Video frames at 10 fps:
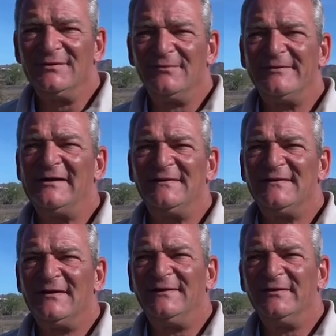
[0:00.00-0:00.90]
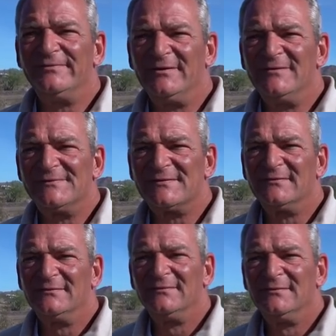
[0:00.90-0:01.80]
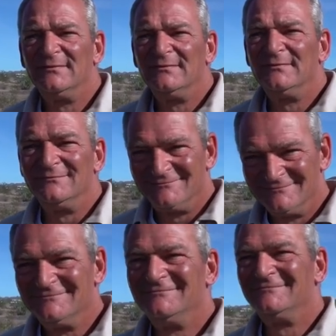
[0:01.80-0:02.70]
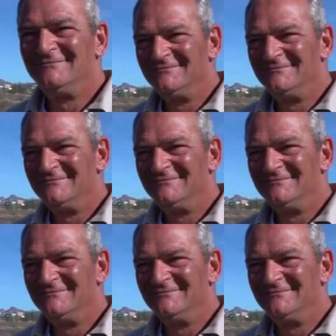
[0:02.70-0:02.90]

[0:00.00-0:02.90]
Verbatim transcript: you'll find it on there first. Awesome. Good to know.